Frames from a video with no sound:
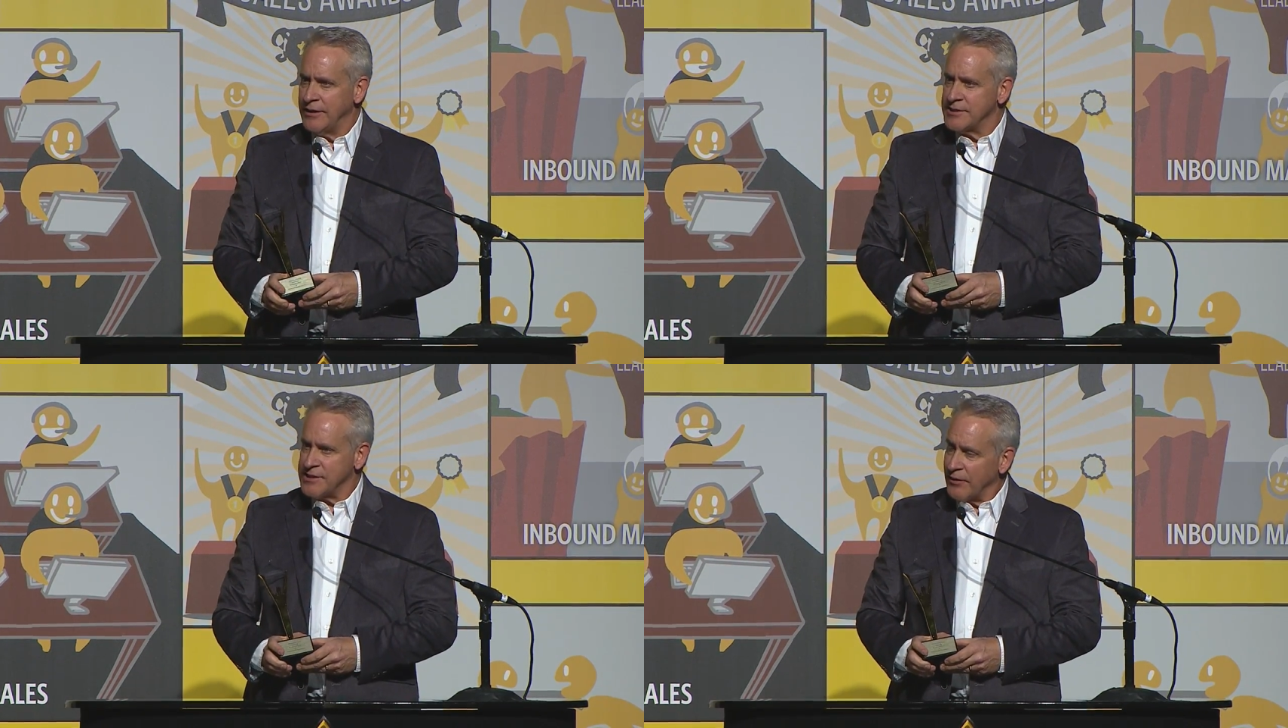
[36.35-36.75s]

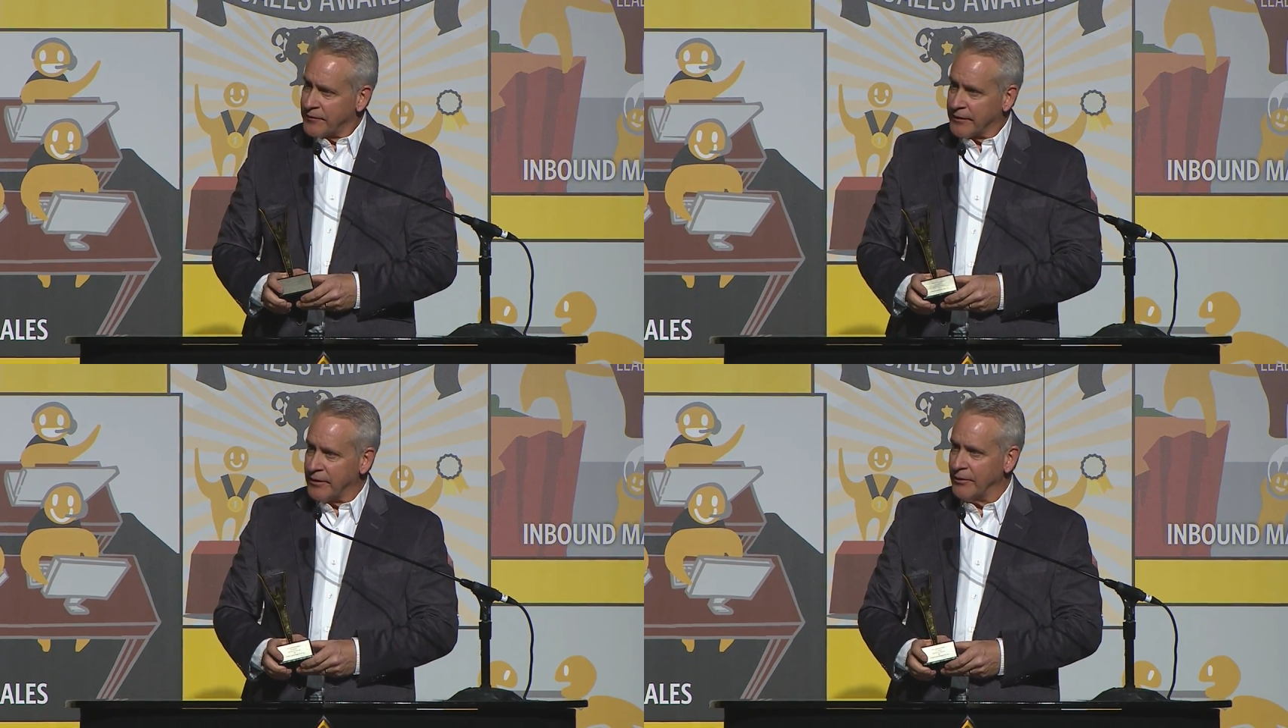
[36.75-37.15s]
South
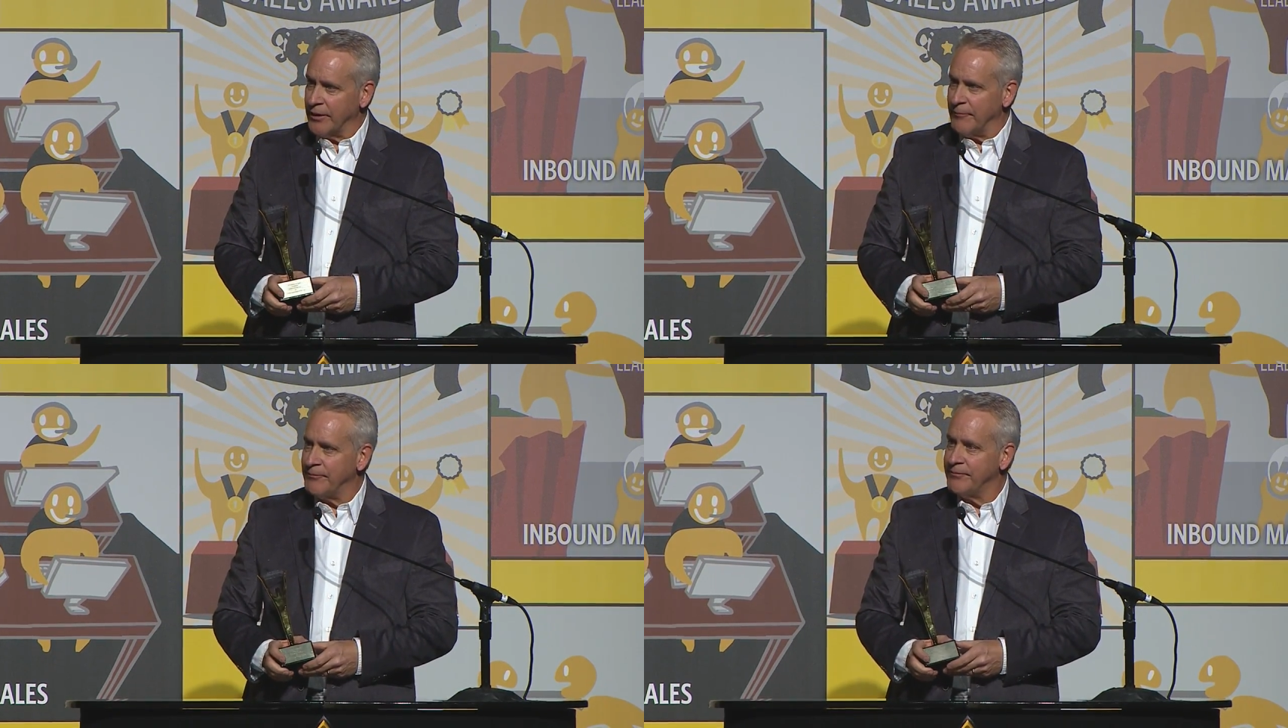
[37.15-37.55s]

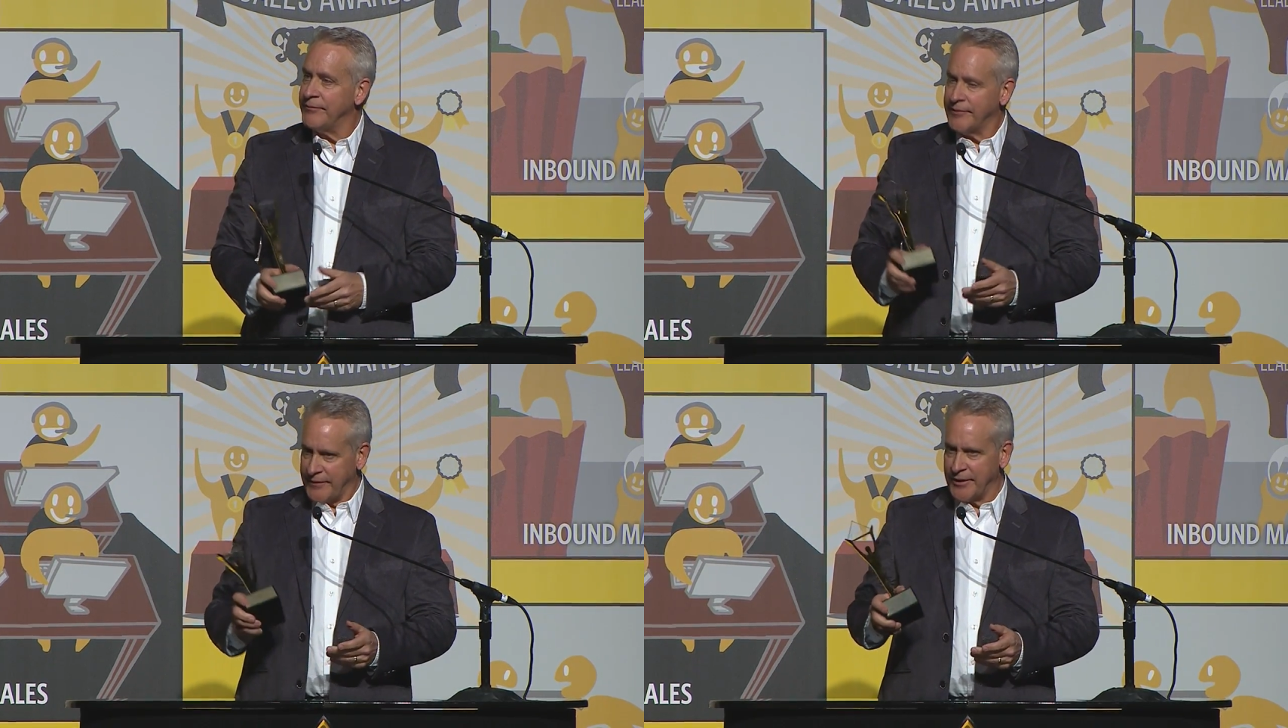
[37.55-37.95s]
Dakota,
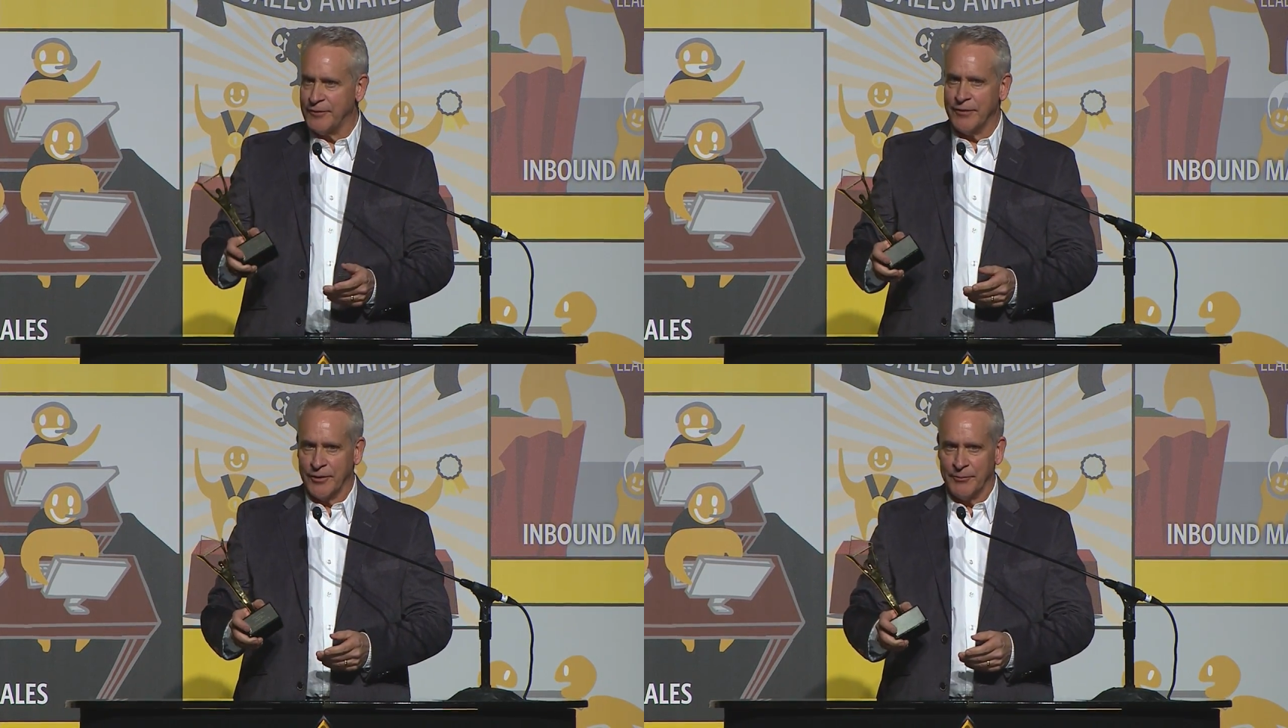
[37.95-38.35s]
thank
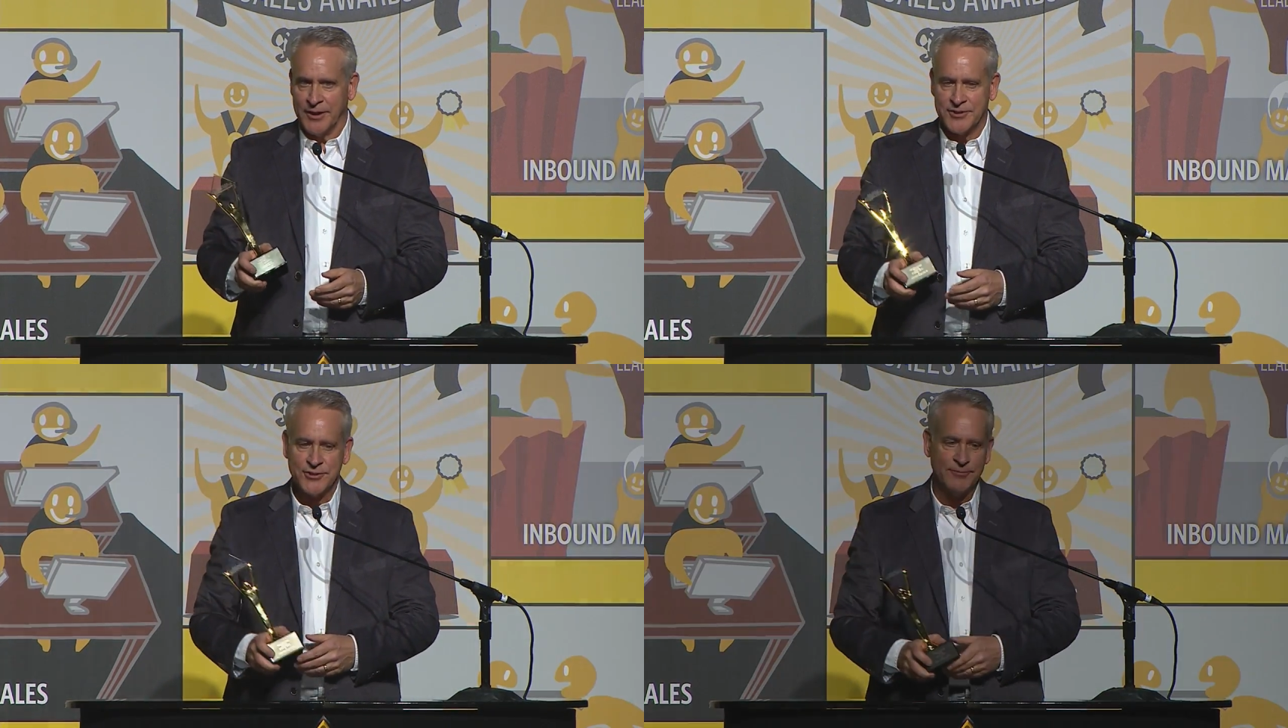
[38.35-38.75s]
you very
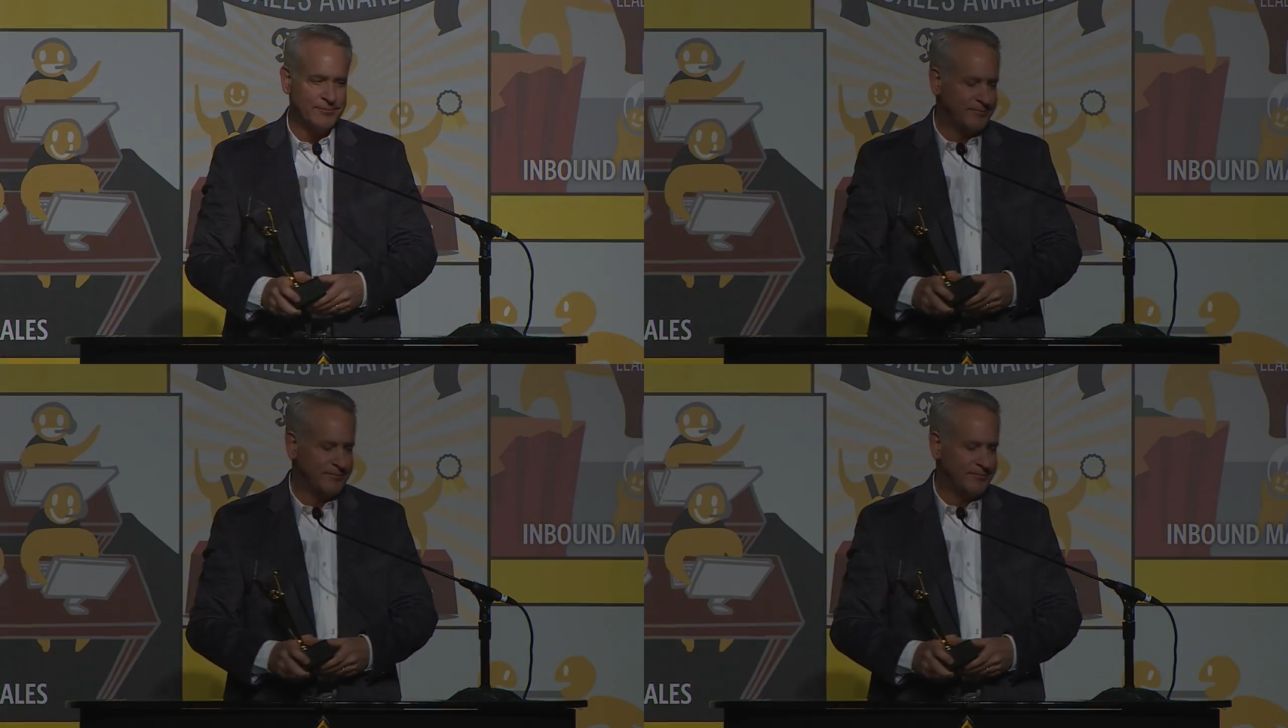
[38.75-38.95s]
much.